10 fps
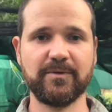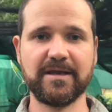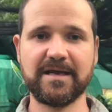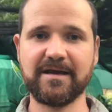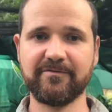and we
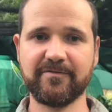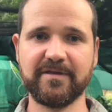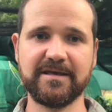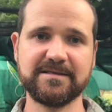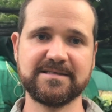can have
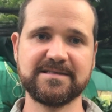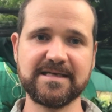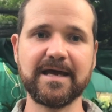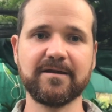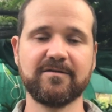these
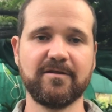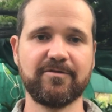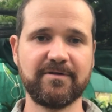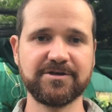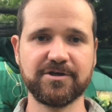set to
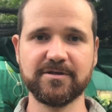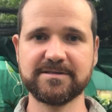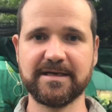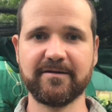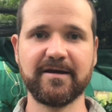
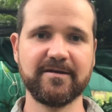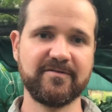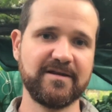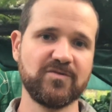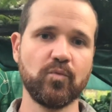thresholds that are going to
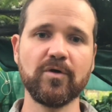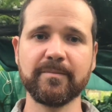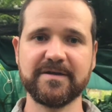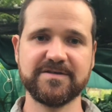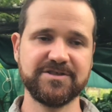send us
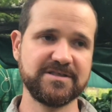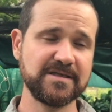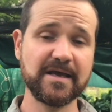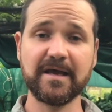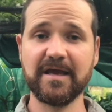warning
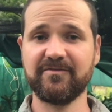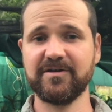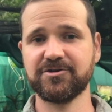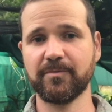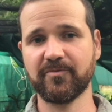messages if
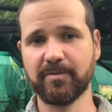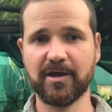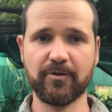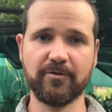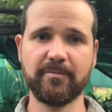it drops
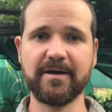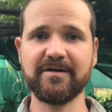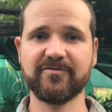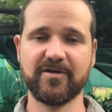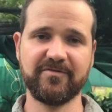below or
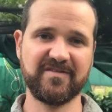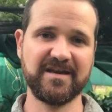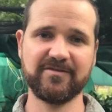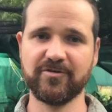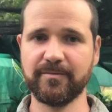above. So if it's
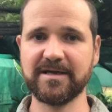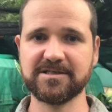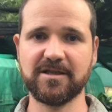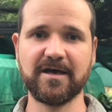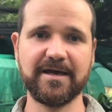getting too
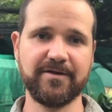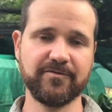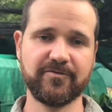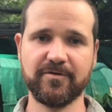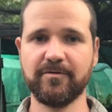much light
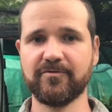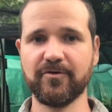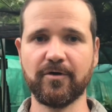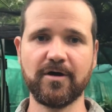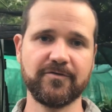or
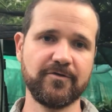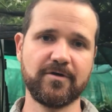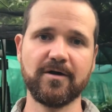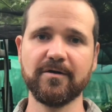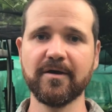too hot, too
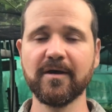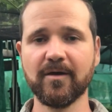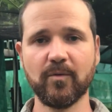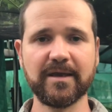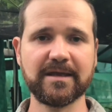cold,
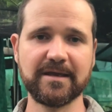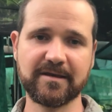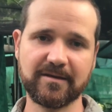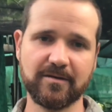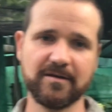it
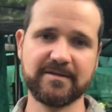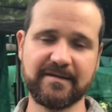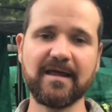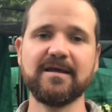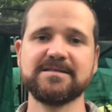can
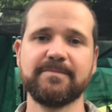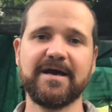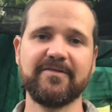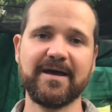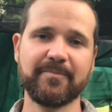tell us
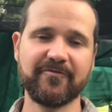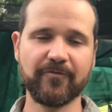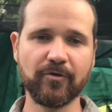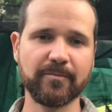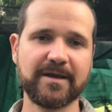about that
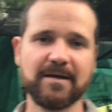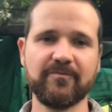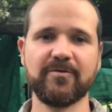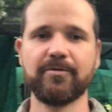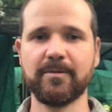before it
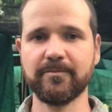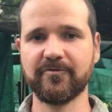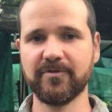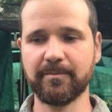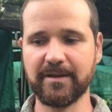becomes a problem
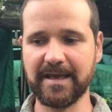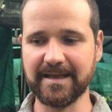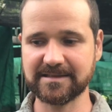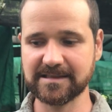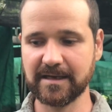for the
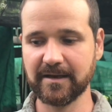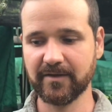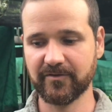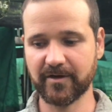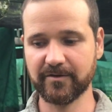plants.
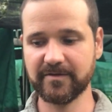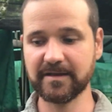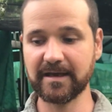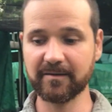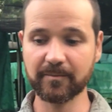So
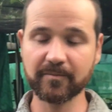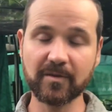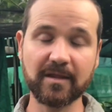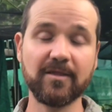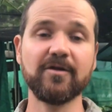
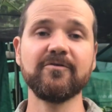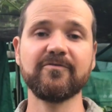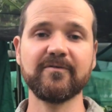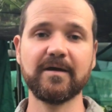a lot of